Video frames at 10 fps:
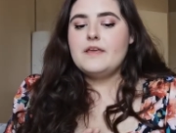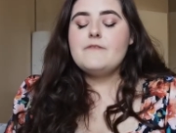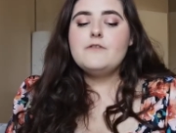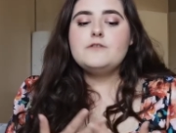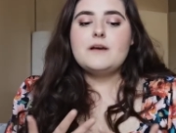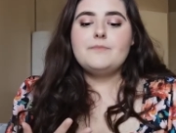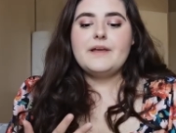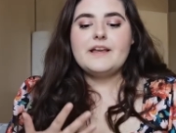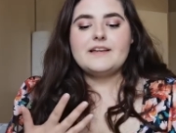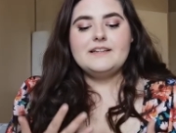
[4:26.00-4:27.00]
The info
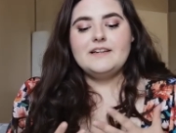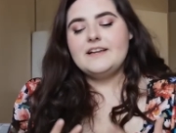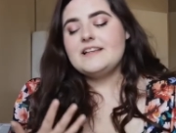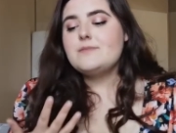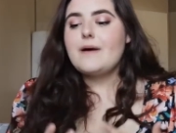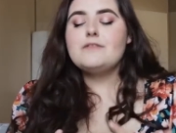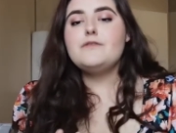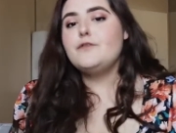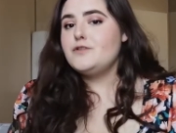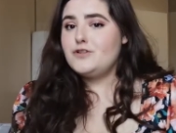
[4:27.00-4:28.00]
dumping is about the
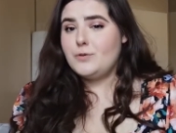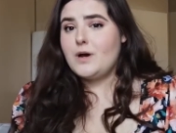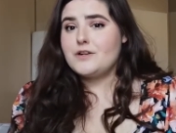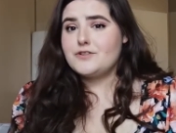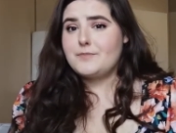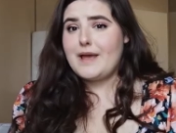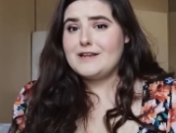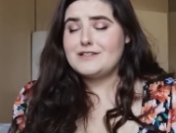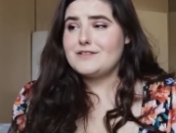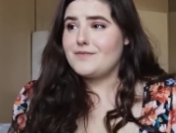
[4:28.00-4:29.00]
first 200
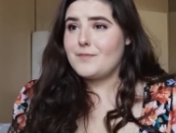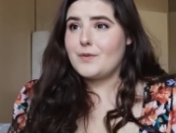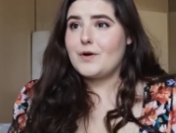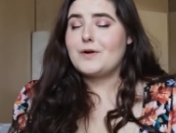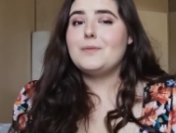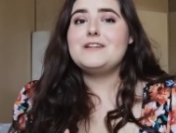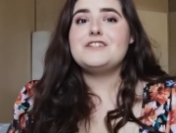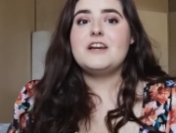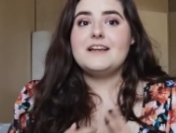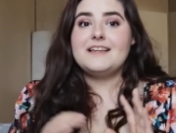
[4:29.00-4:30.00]
pages of the book,
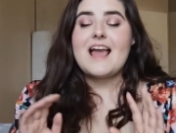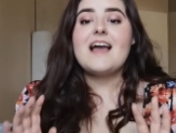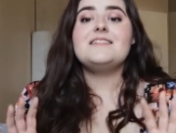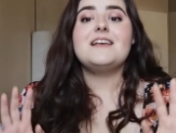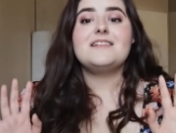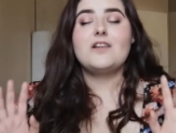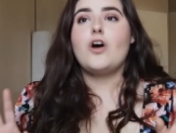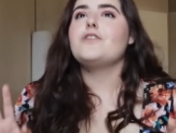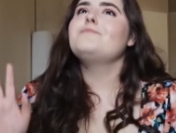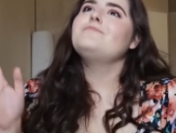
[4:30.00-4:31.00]
which yes is a
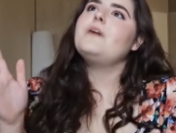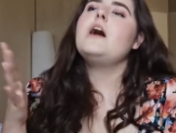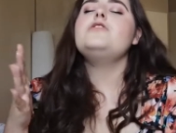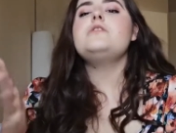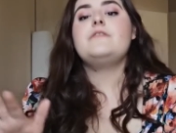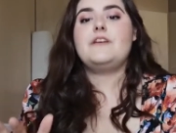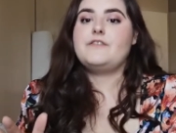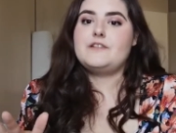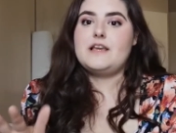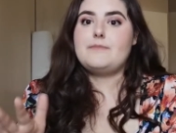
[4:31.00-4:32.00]
lot,
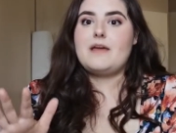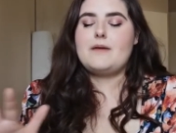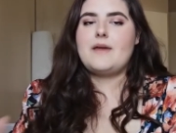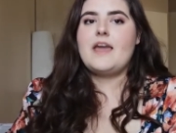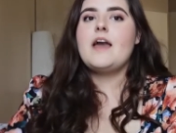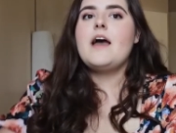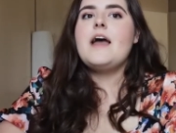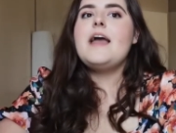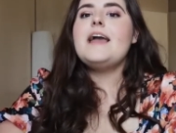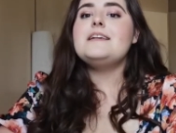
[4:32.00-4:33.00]
150 maybe,
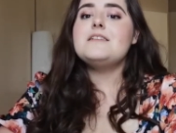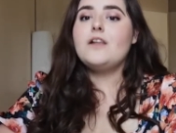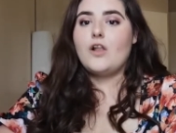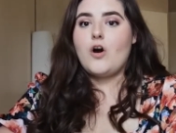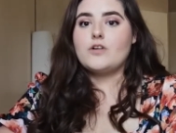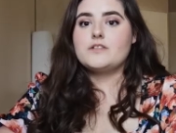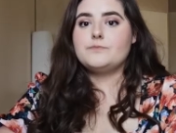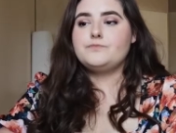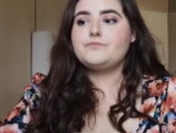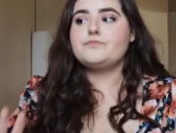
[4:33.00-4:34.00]
is a lot.
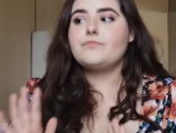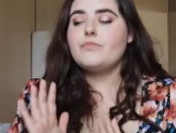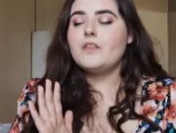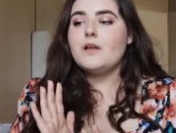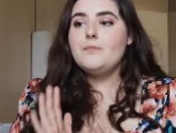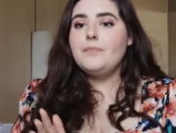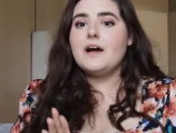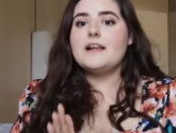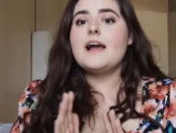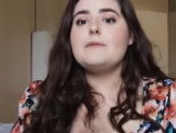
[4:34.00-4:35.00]

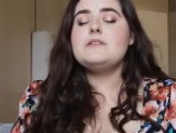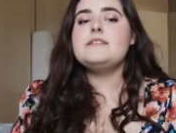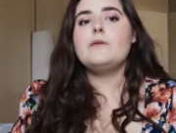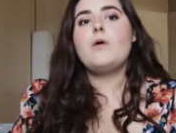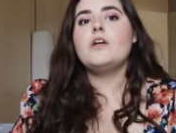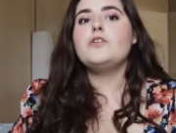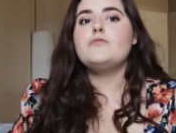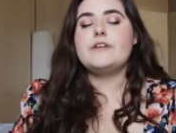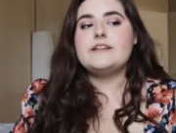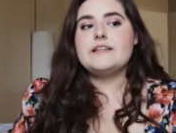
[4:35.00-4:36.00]
But I would say while you're
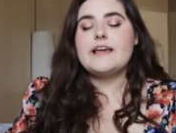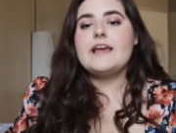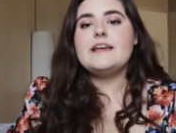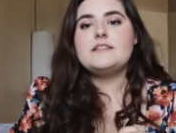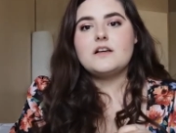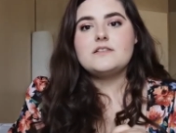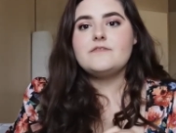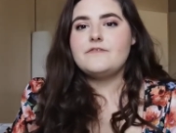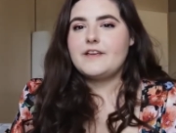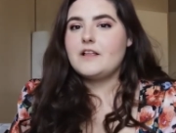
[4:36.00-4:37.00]
reading it, it
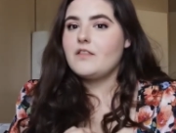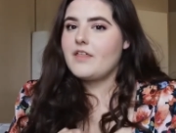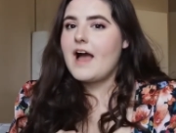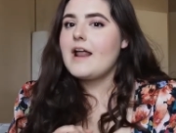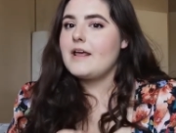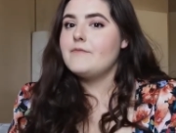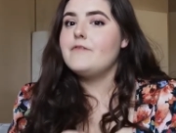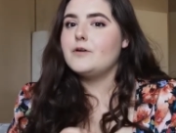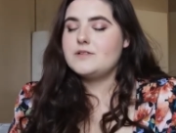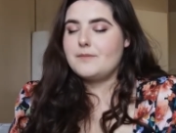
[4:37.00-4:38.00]
doesn't feel that
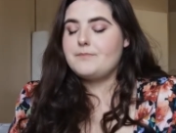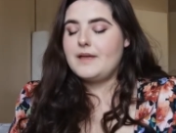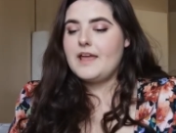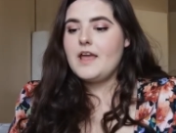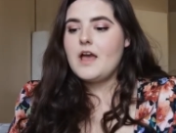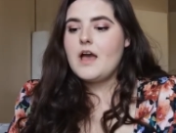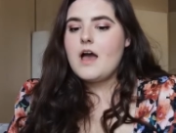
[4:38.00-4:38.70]
info dumpy.